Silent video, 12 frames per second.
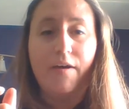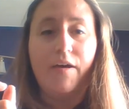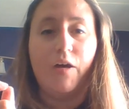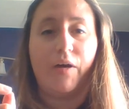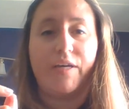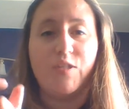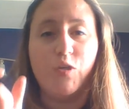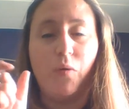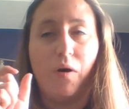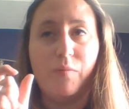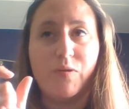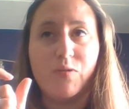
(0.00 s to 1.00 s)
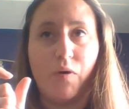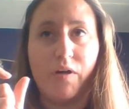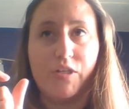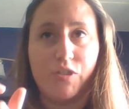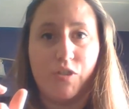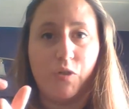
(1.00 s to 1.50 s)
Okay, so you almost want
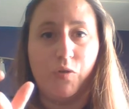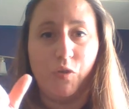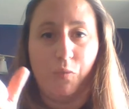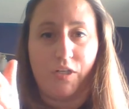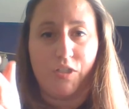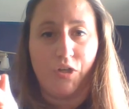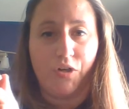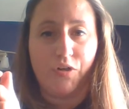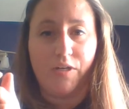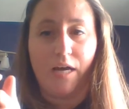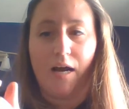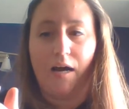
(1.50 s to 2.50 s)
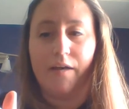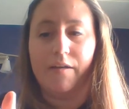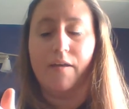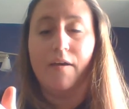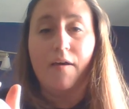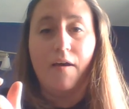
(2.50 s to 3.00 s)
to, you want to turn
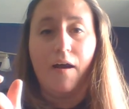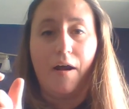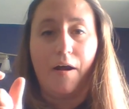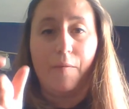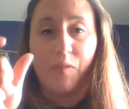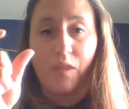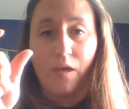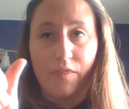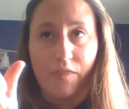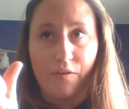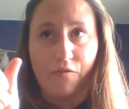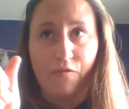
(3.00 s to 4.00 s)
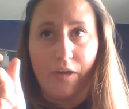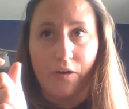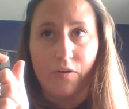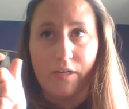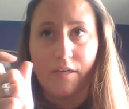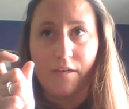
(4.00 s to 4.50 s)
on the
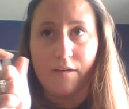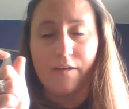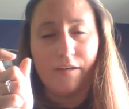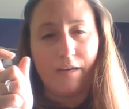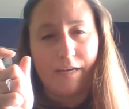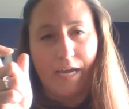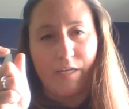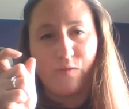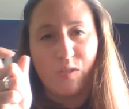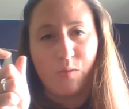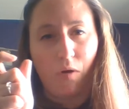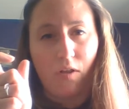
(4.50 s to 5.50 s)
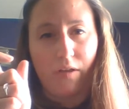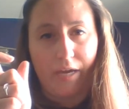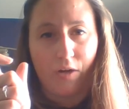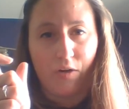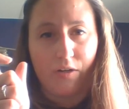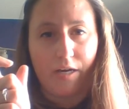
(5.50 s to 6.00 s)
very kind of small
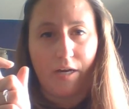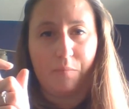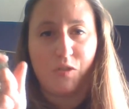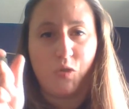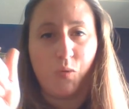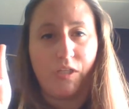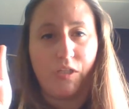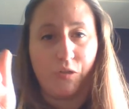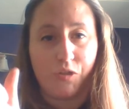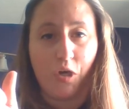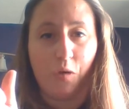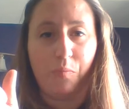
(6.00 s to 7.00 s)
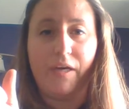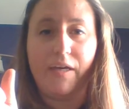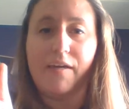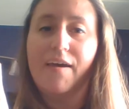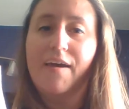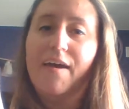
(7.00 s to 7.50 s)
area between your toe pick
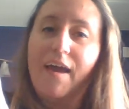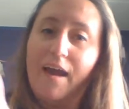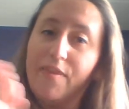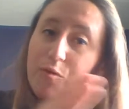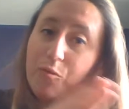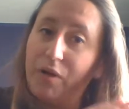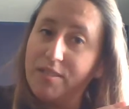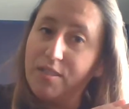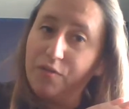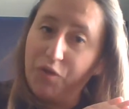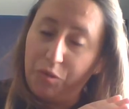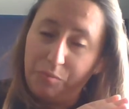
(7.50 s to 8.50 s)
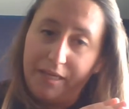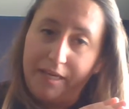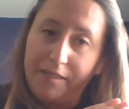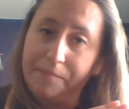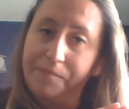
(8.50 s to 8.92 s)
and the rest of your blade.